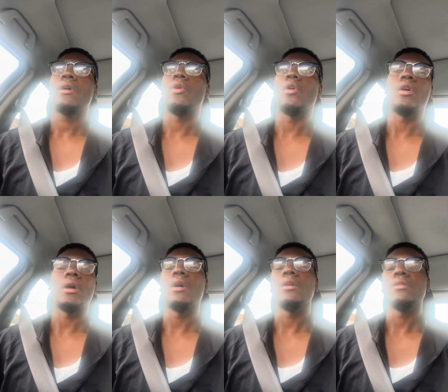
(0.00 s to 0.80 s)
or
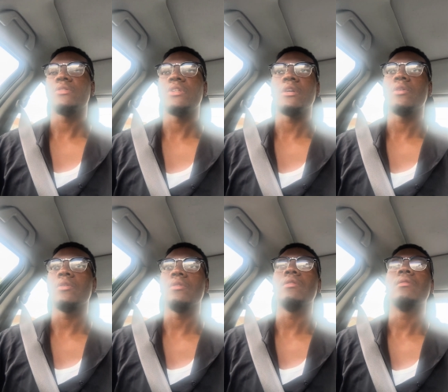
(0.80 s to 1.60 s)
a
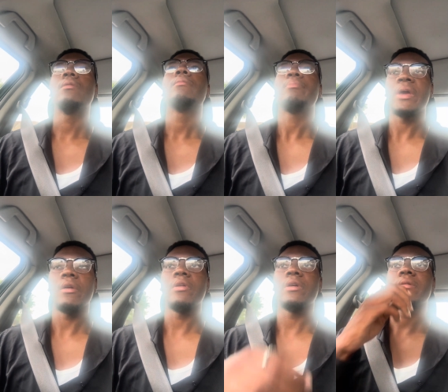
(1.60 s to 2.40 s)
single
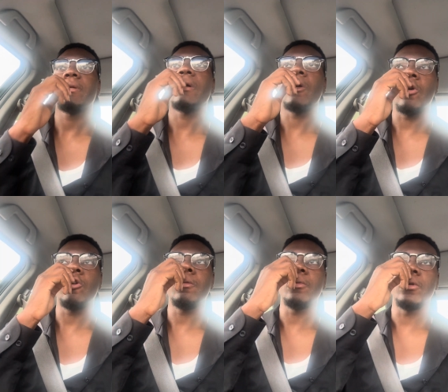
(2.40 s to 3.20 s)
parent
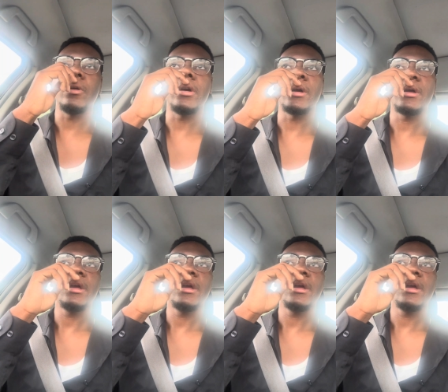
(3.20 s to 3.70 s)
home or